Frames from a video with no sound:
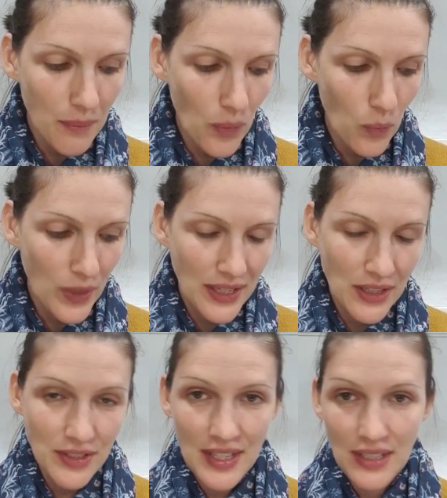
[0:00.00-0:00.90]
we
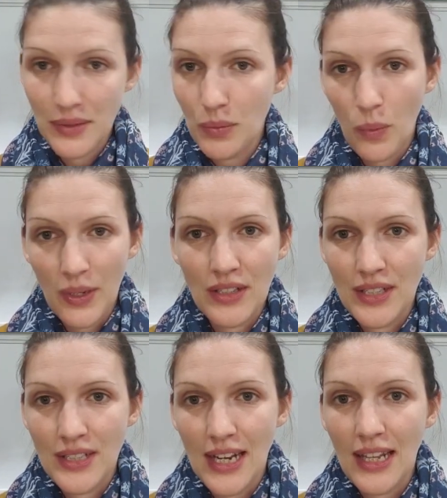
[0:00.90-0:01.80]
use this, well, we use
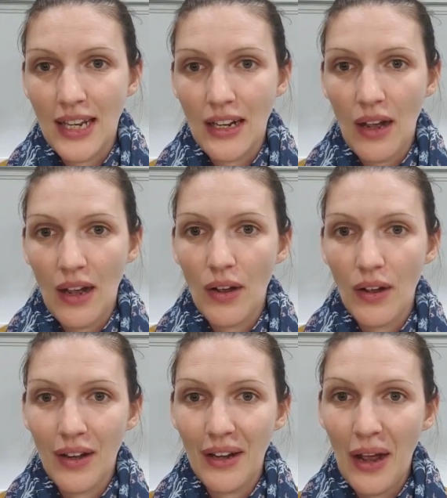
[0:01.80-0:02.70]
it daily
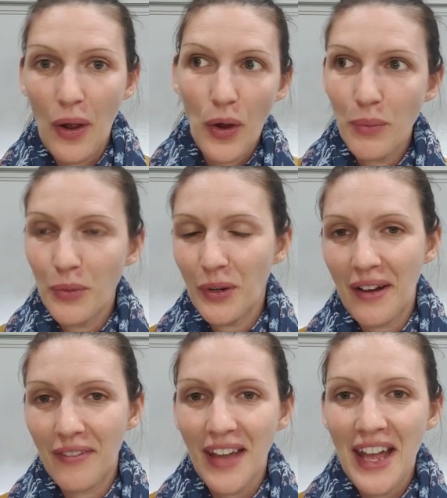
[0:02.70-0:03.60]
in our home or in our
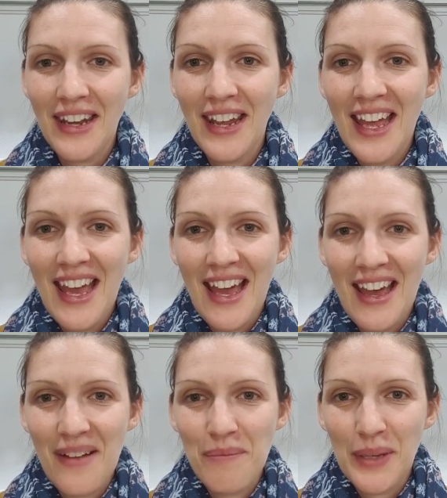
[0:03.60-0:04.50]
van,
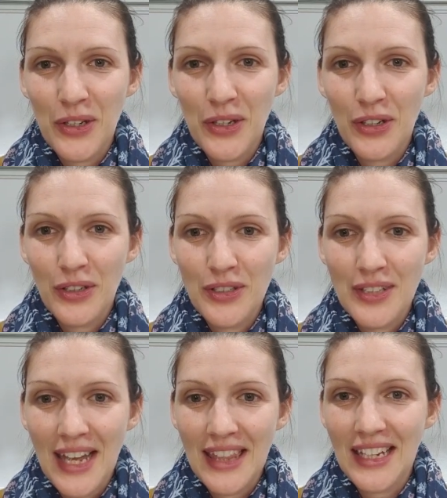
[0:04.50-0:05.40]
because
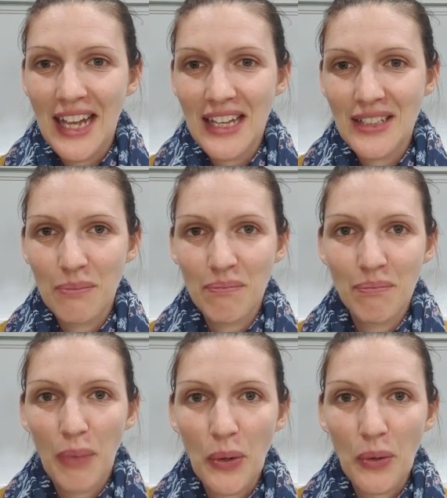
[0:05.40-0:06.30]
Anthony has a
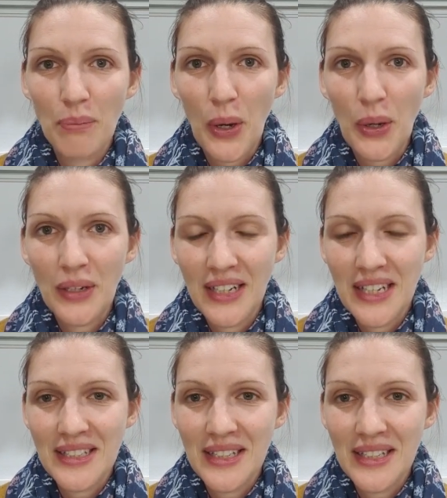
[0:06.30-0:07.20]
bone on bone in
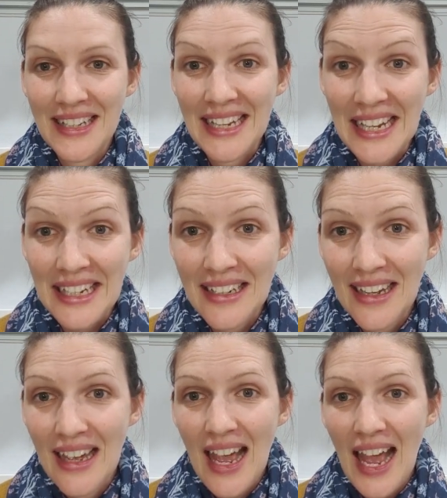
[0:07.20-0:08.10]
his knee,
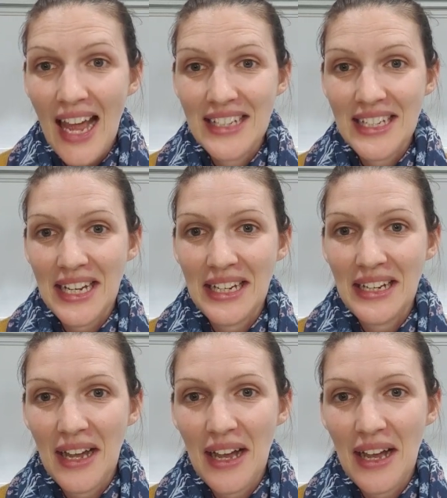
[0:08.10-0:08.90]
and he